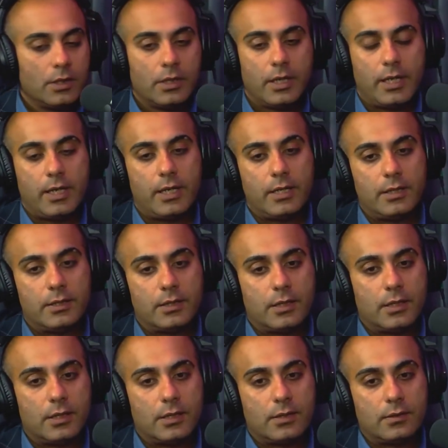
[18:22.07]
And,
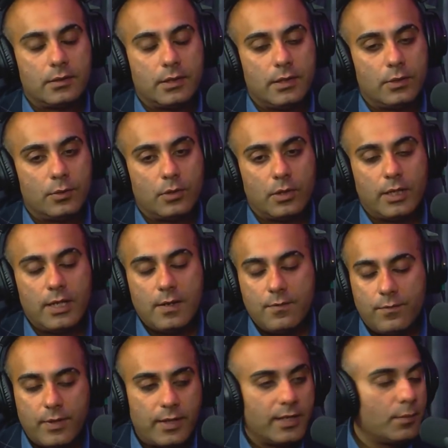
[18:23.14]

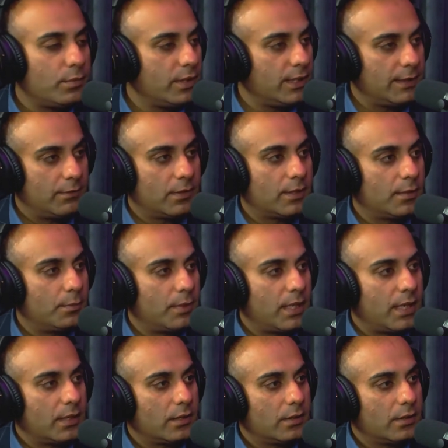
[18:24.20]
invariably, they will come back